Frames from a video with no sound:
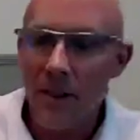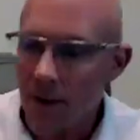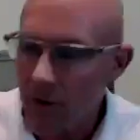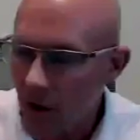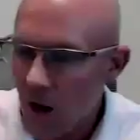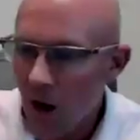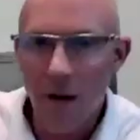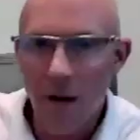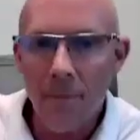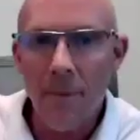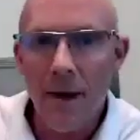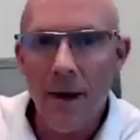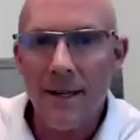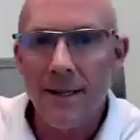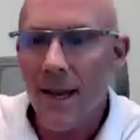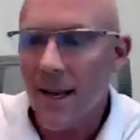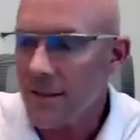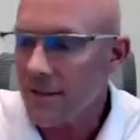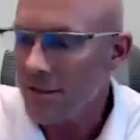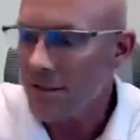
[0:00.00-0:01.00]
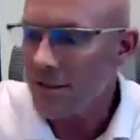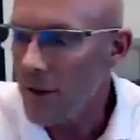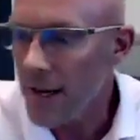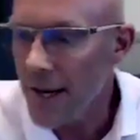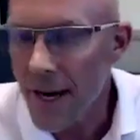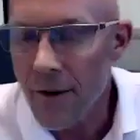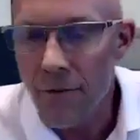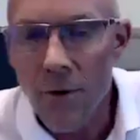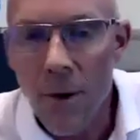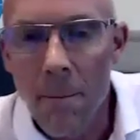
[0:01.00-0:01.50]
They're on my desk so that
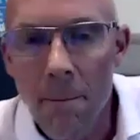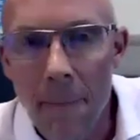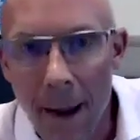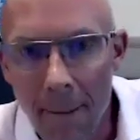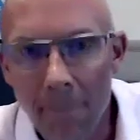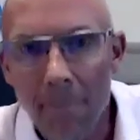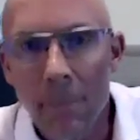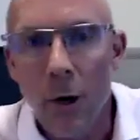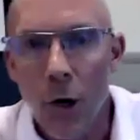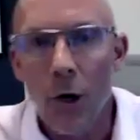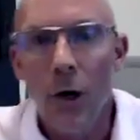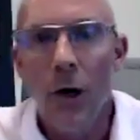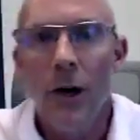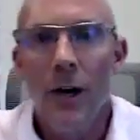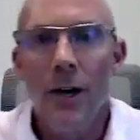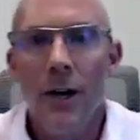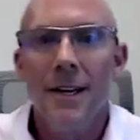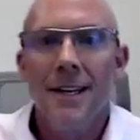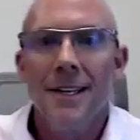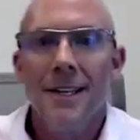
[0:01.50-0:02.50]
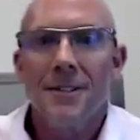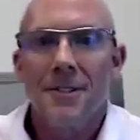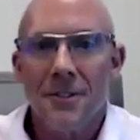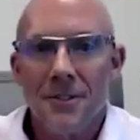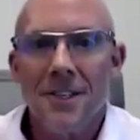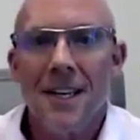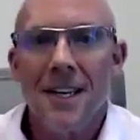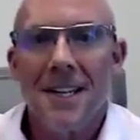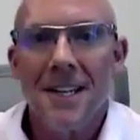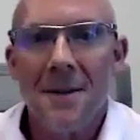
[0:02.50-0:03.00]
I remember to
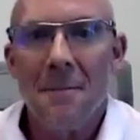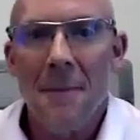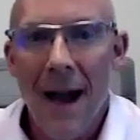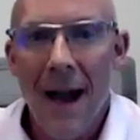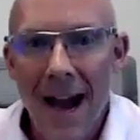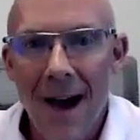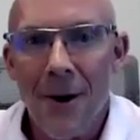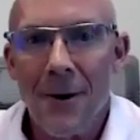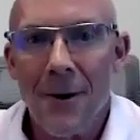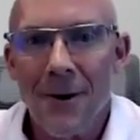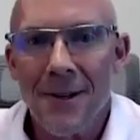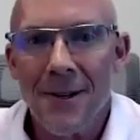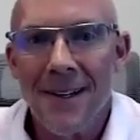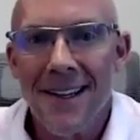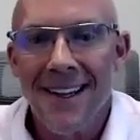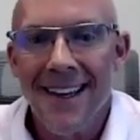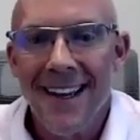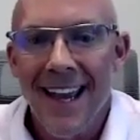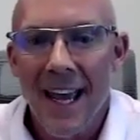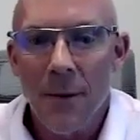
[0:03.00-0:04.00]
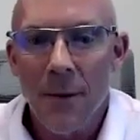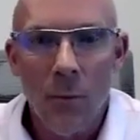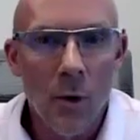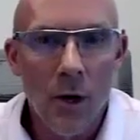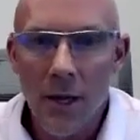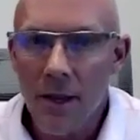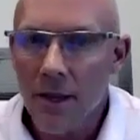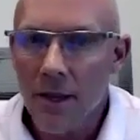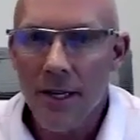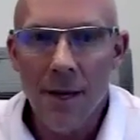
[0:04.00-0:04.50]
send them out. And
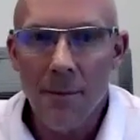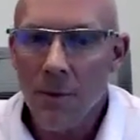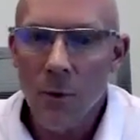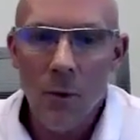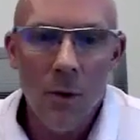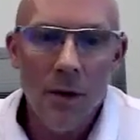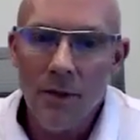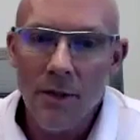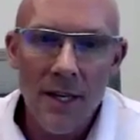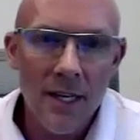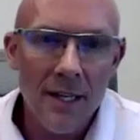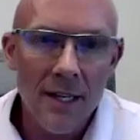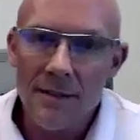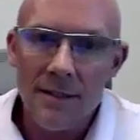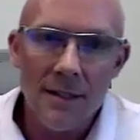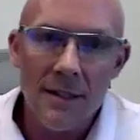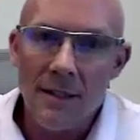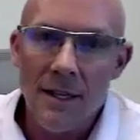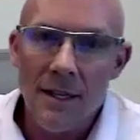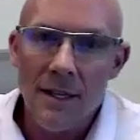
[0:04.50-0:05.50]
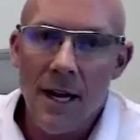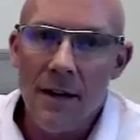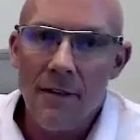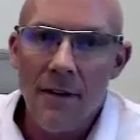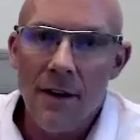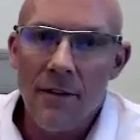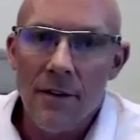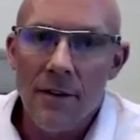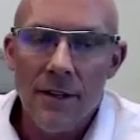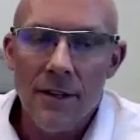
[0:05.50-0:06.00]
One of the number one things that I've
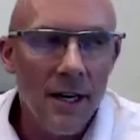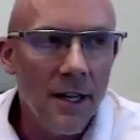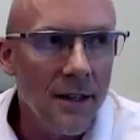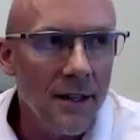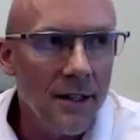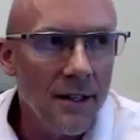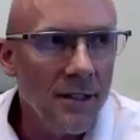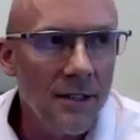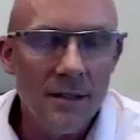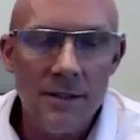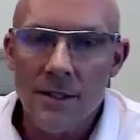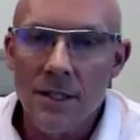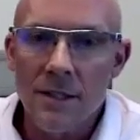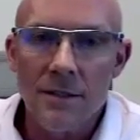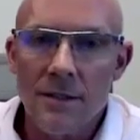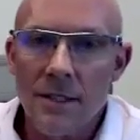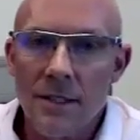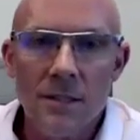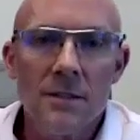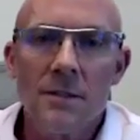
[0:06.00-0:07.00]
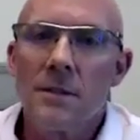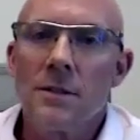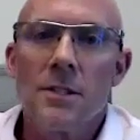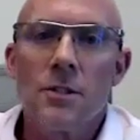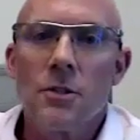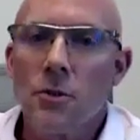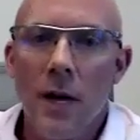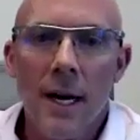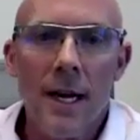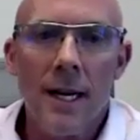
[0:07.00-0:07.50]
ever done, and this is
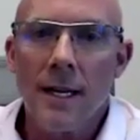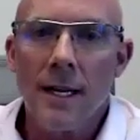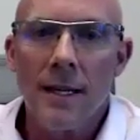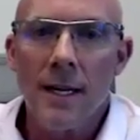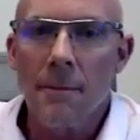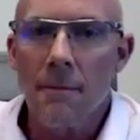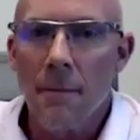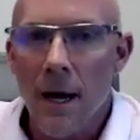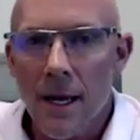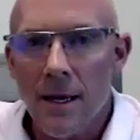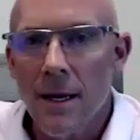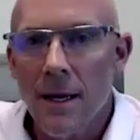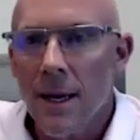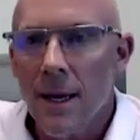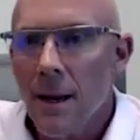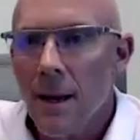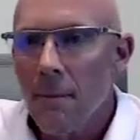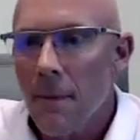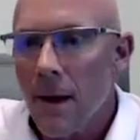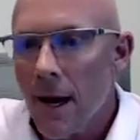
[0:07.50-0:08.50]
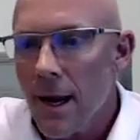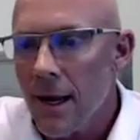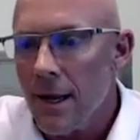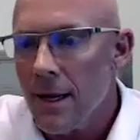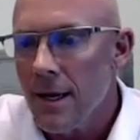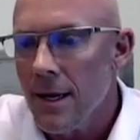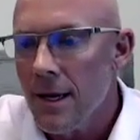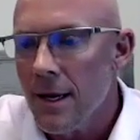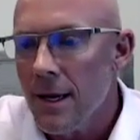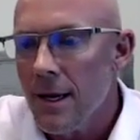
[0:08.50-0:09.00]
training, like my
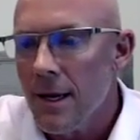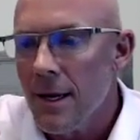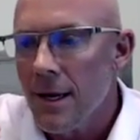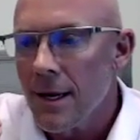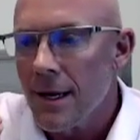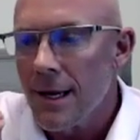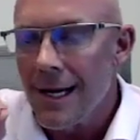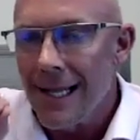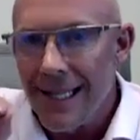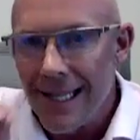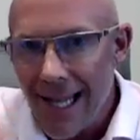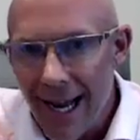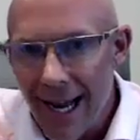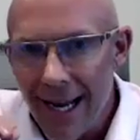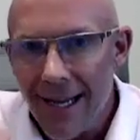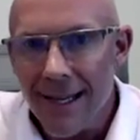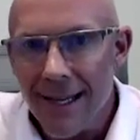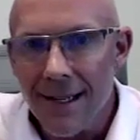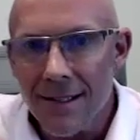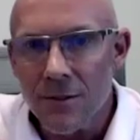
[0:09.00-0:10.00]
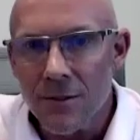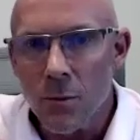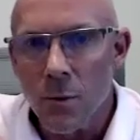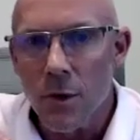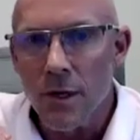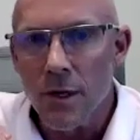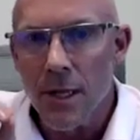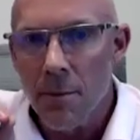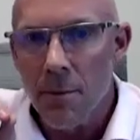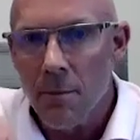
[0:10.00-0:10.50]
clients were
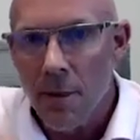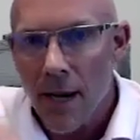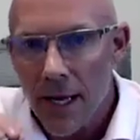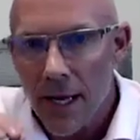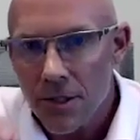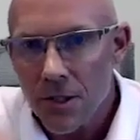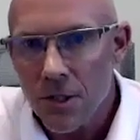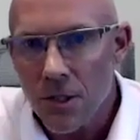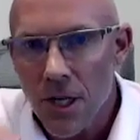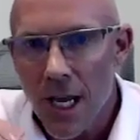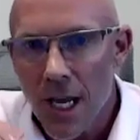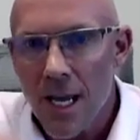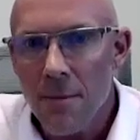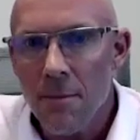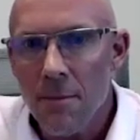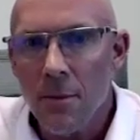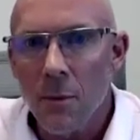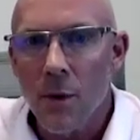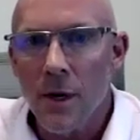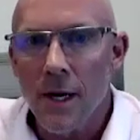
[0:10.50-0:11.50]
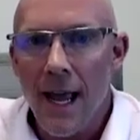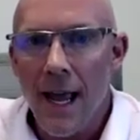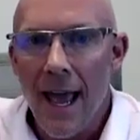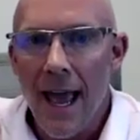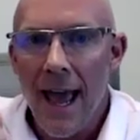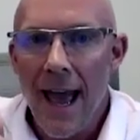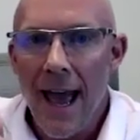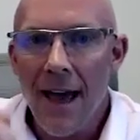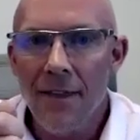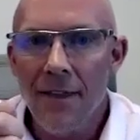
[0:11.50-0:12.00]
in the best shape when I
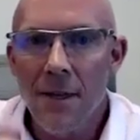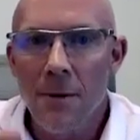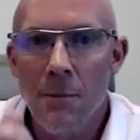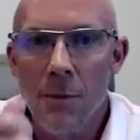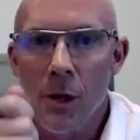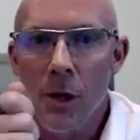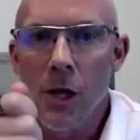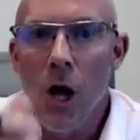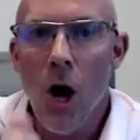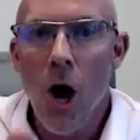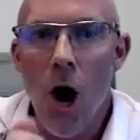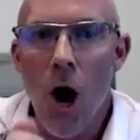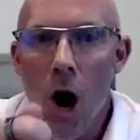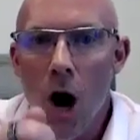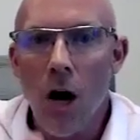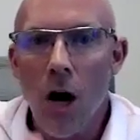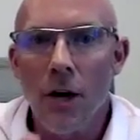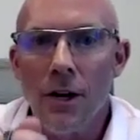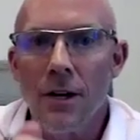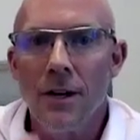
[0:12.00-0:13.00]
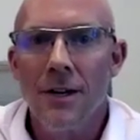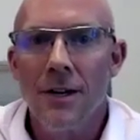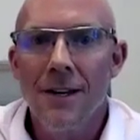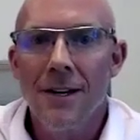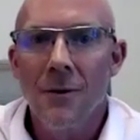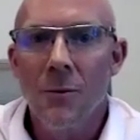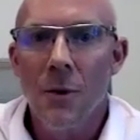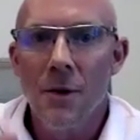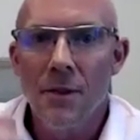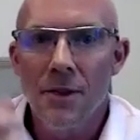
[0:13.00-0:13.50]
had them log
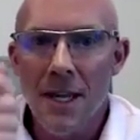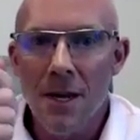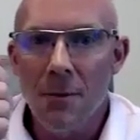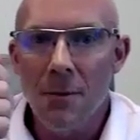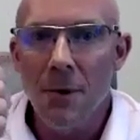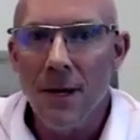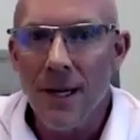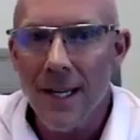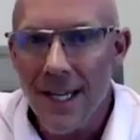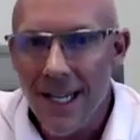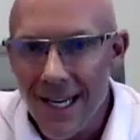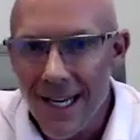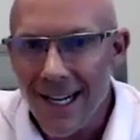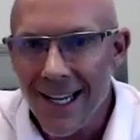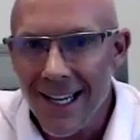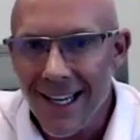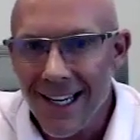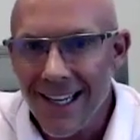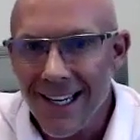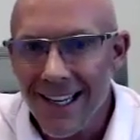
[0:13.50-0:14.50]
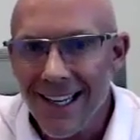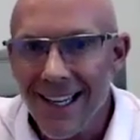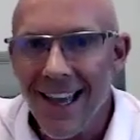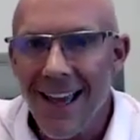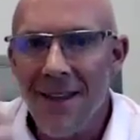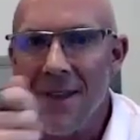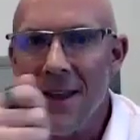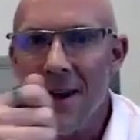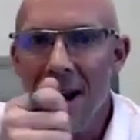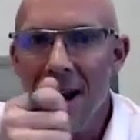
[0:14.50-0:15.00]
what they were eating
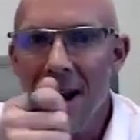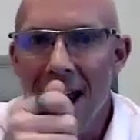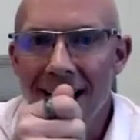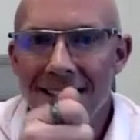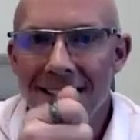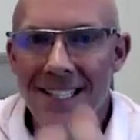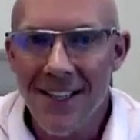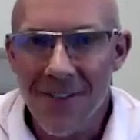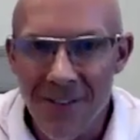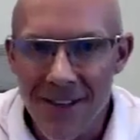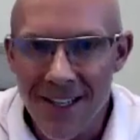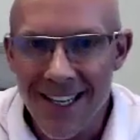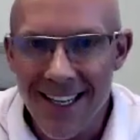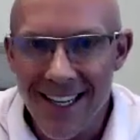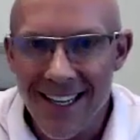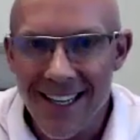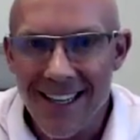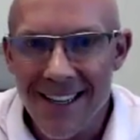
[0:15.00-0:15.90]
and their activity.